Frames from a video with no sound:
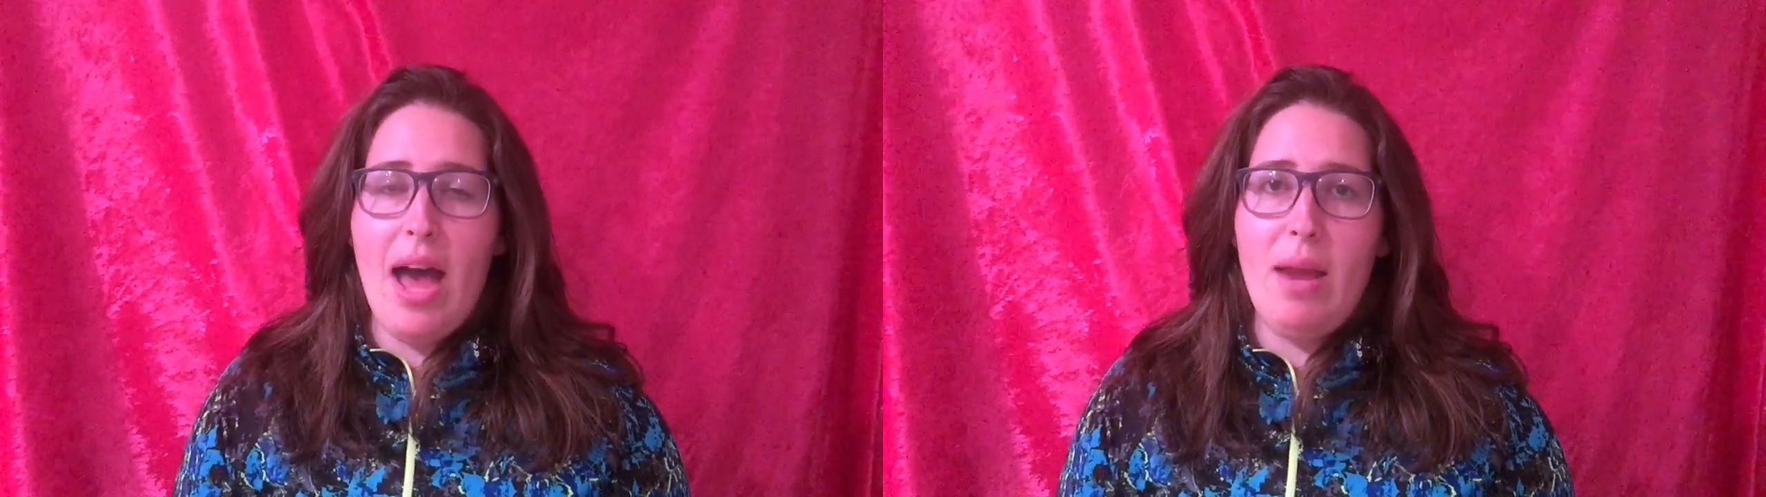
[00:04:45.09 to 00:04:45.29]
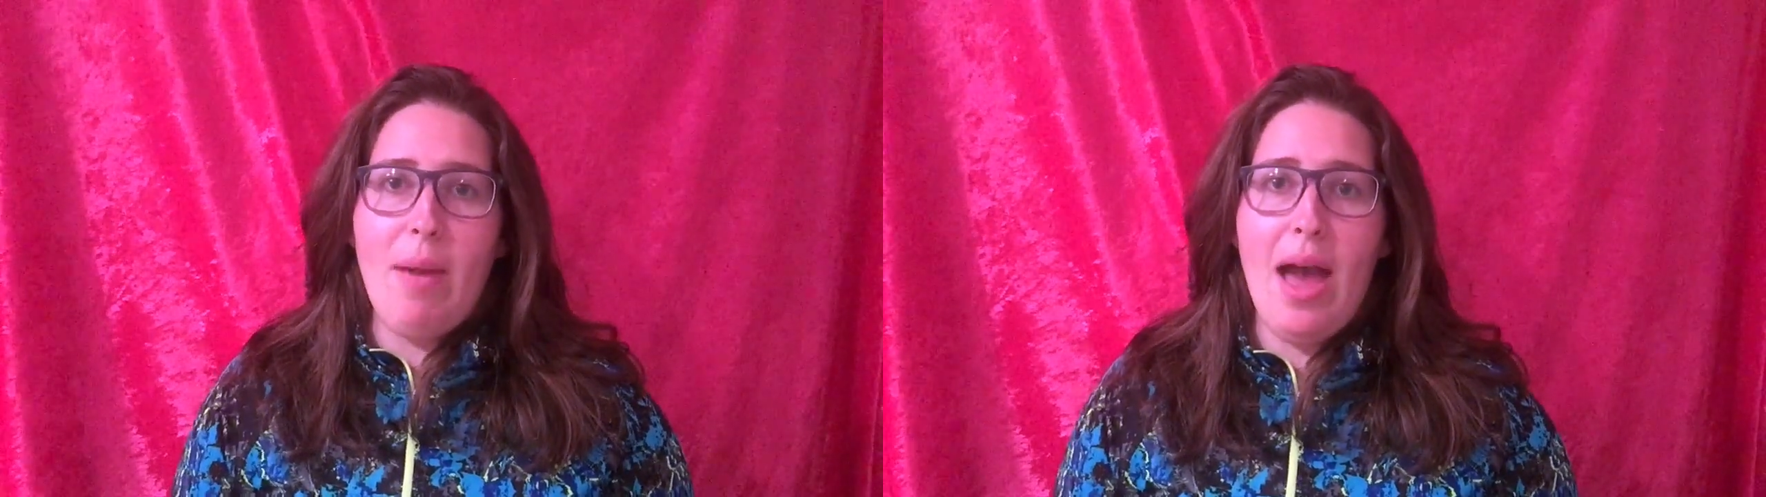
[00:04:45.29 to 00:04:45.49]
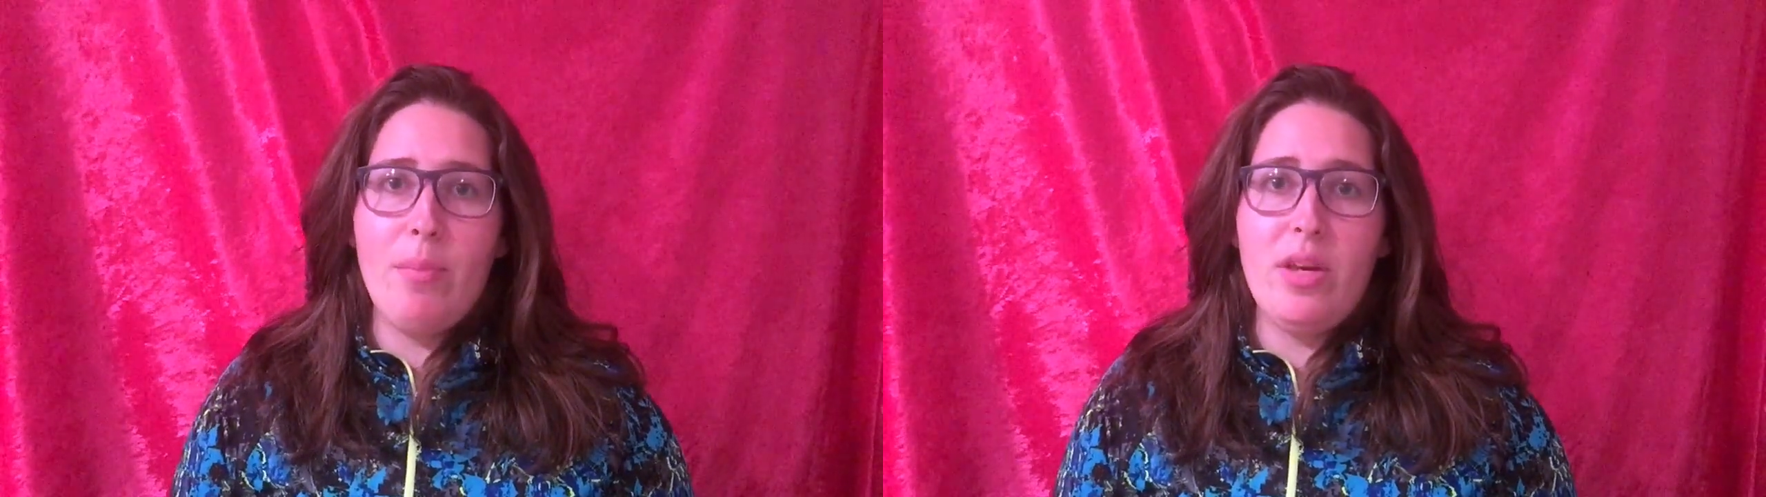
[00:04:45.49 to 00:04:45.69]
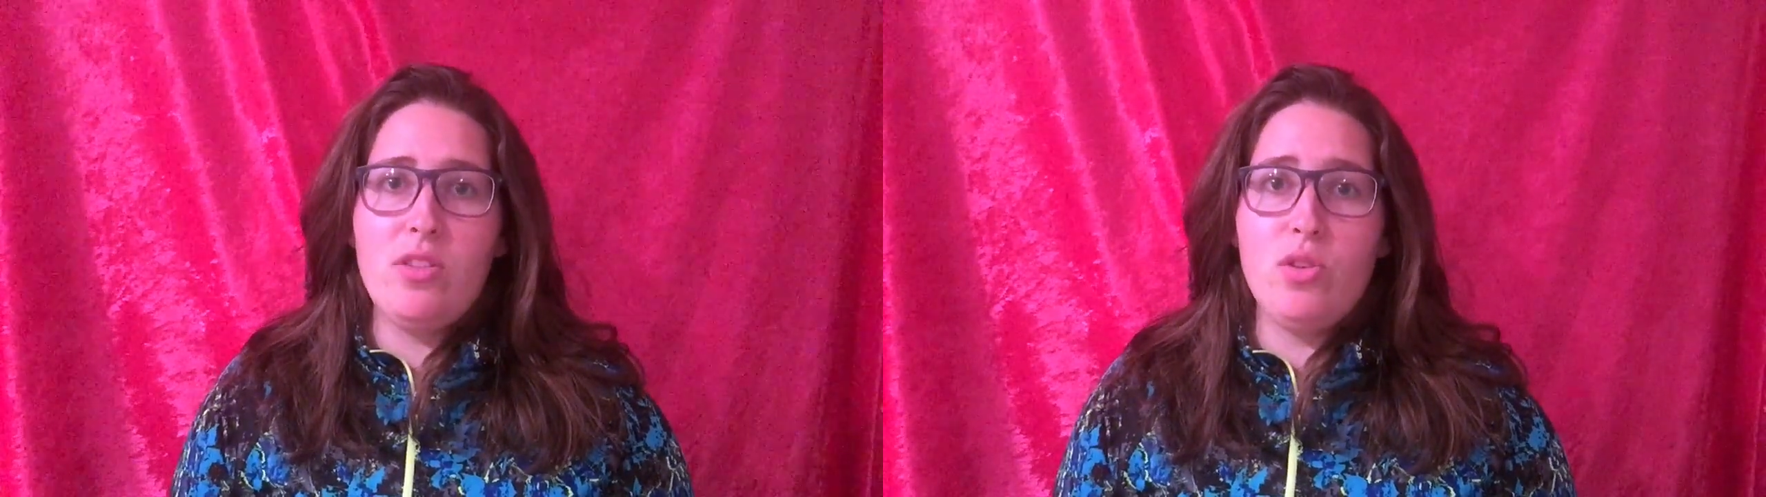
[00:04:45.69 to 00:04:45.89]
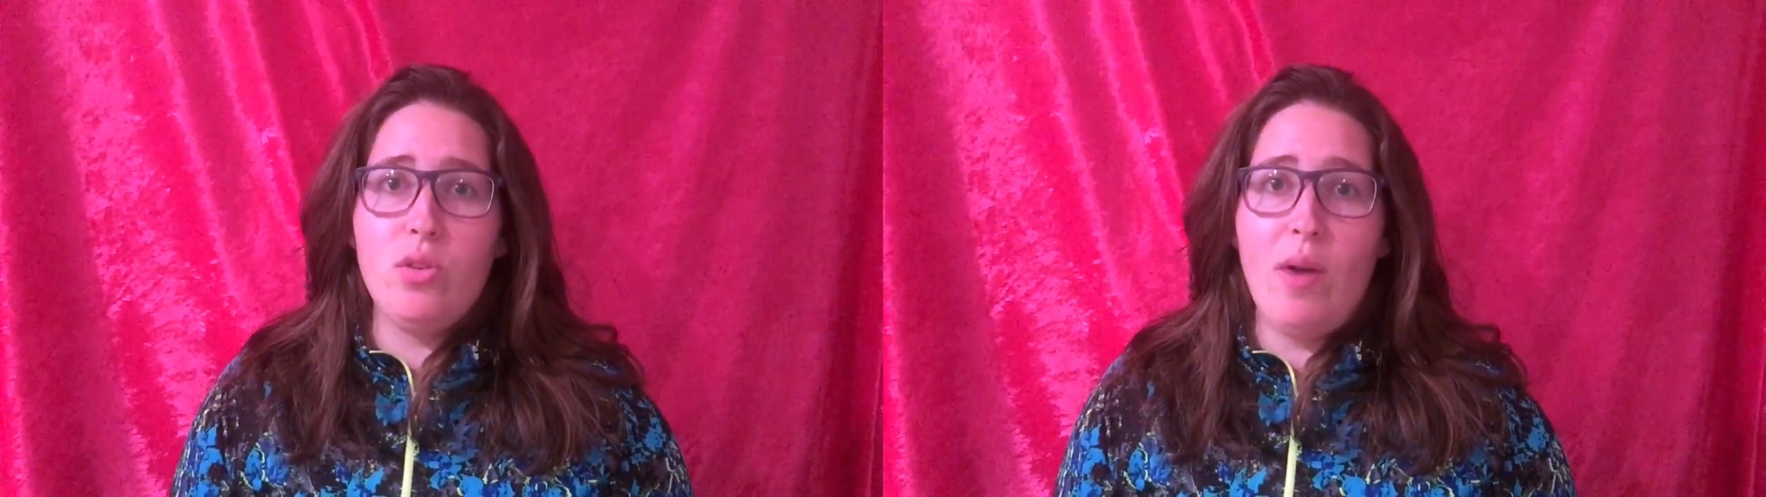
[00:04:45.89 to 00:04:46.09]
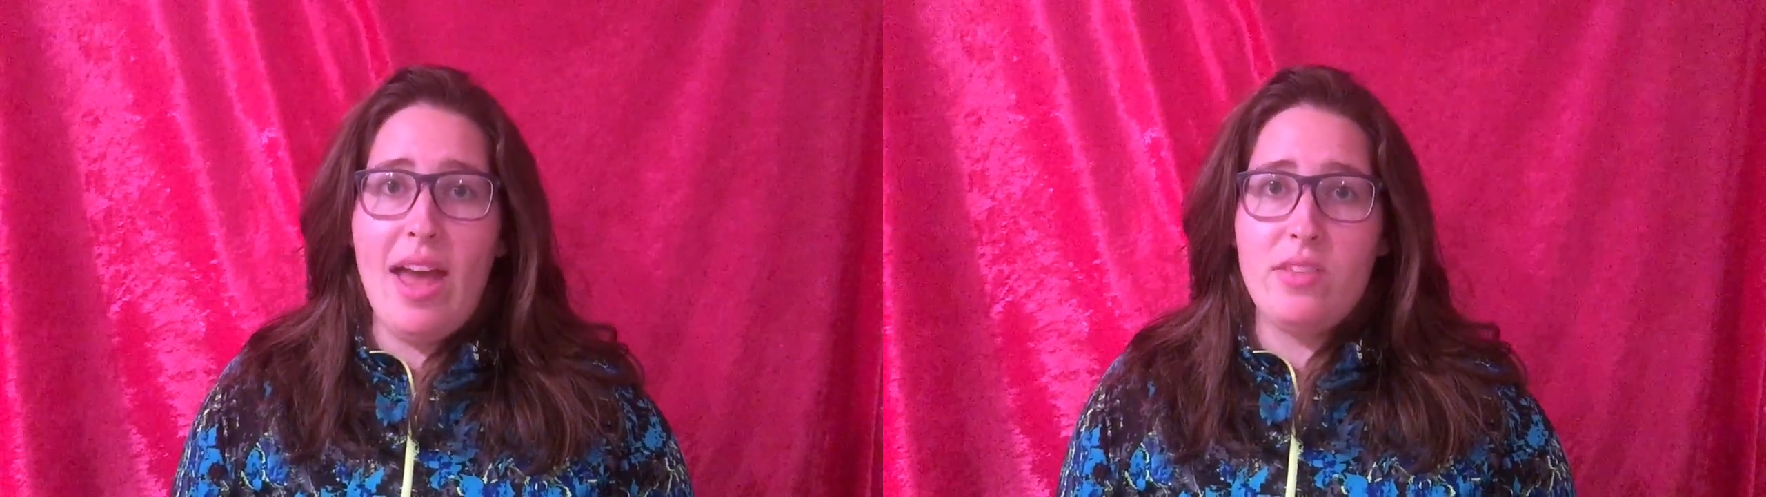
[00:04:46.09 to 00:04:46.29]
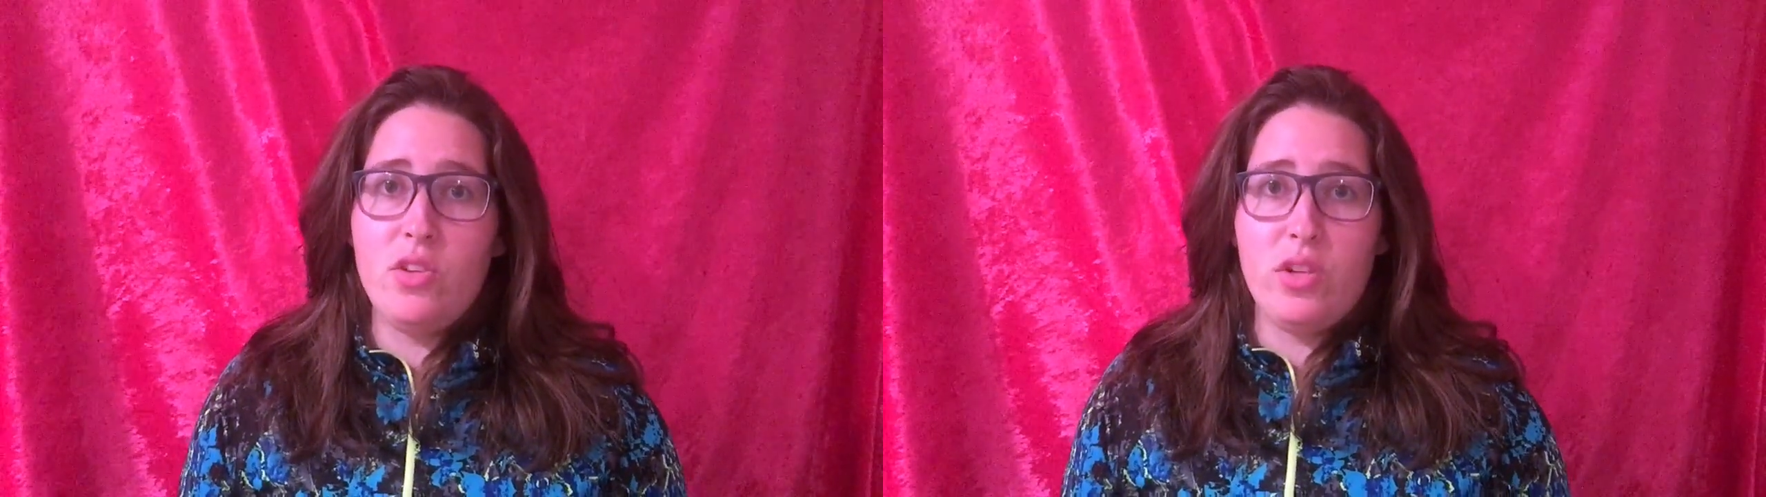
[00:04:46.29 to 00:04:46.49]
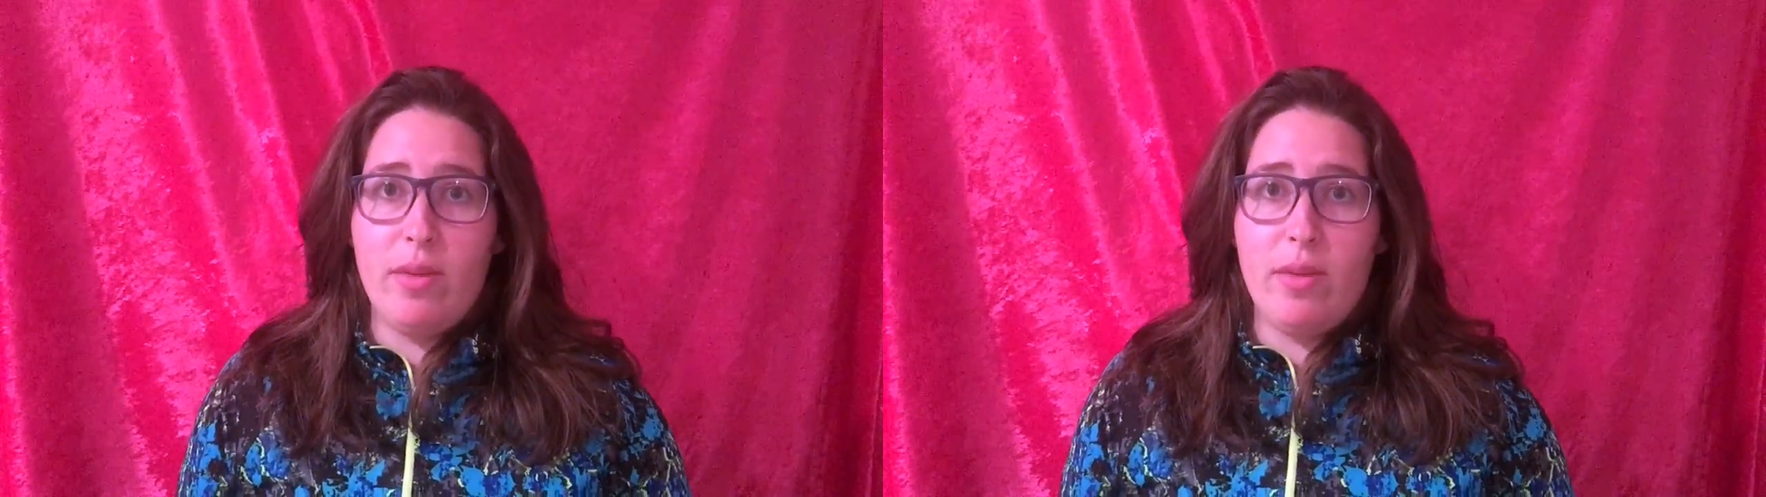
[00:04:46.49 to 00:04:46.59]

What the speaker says: I am happy to answer